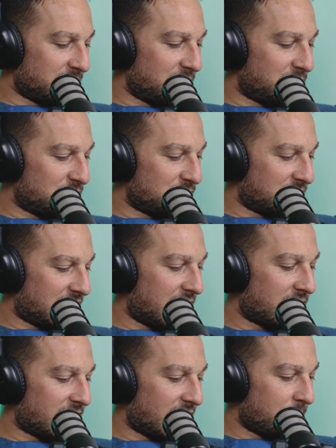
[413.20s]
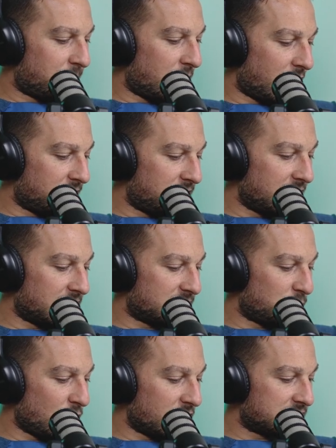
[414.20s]
You could use your calculator. But this
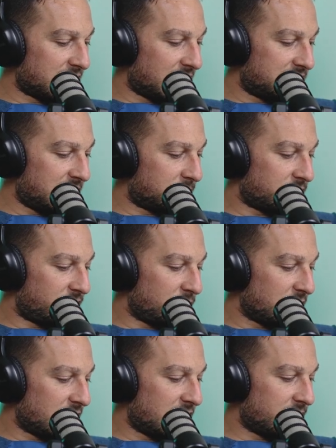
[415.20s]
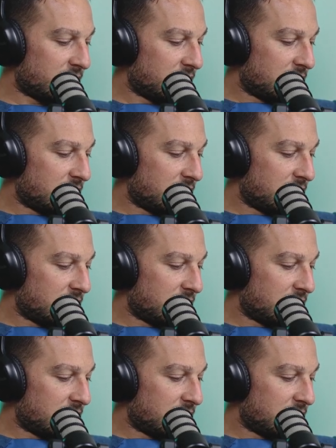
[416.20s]
works out a tip. So if you want to leave